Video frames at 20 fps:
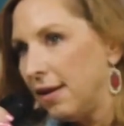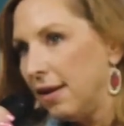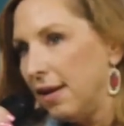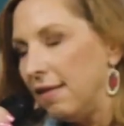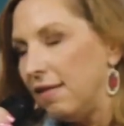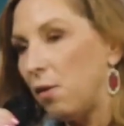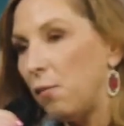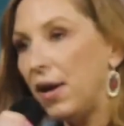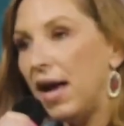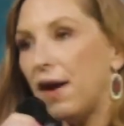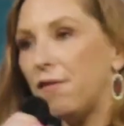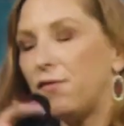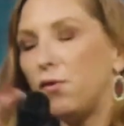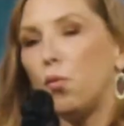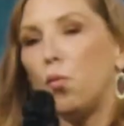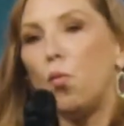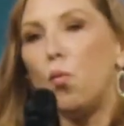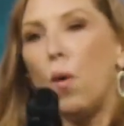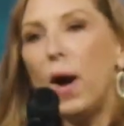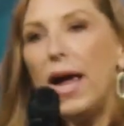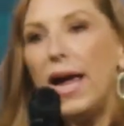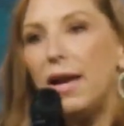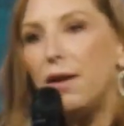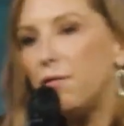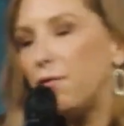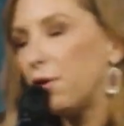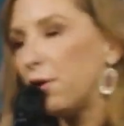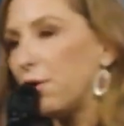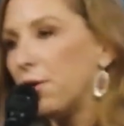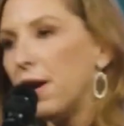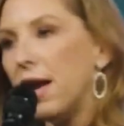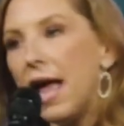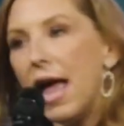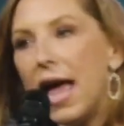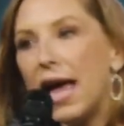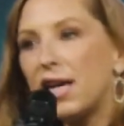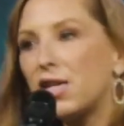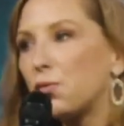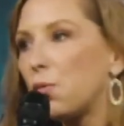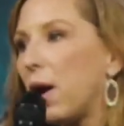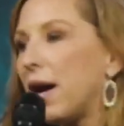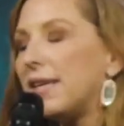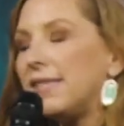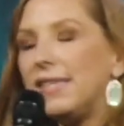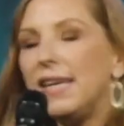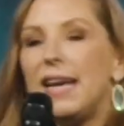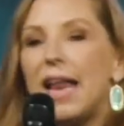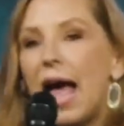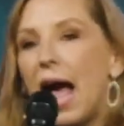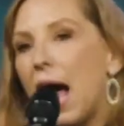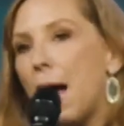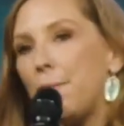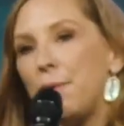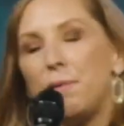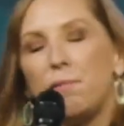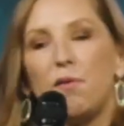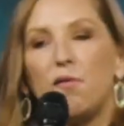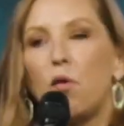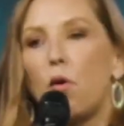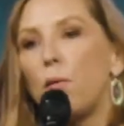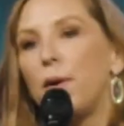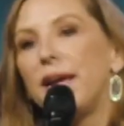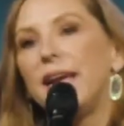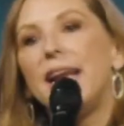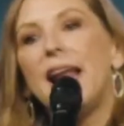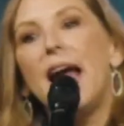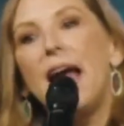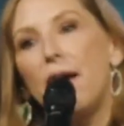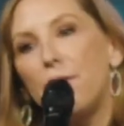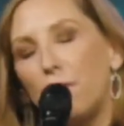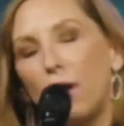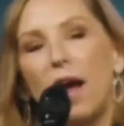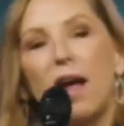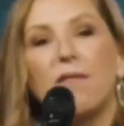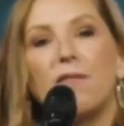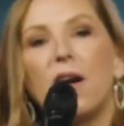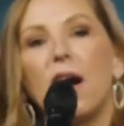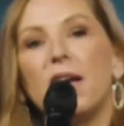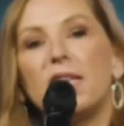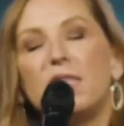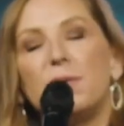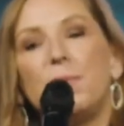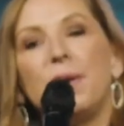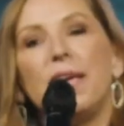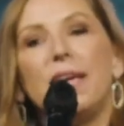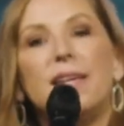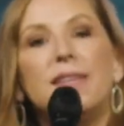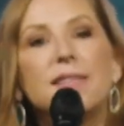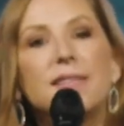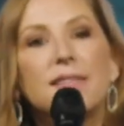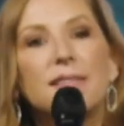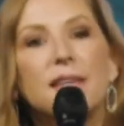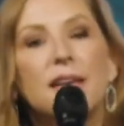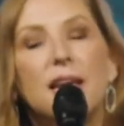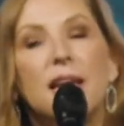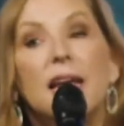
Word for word: that we have to wait for XYZ to happen before we can ever have God's peace.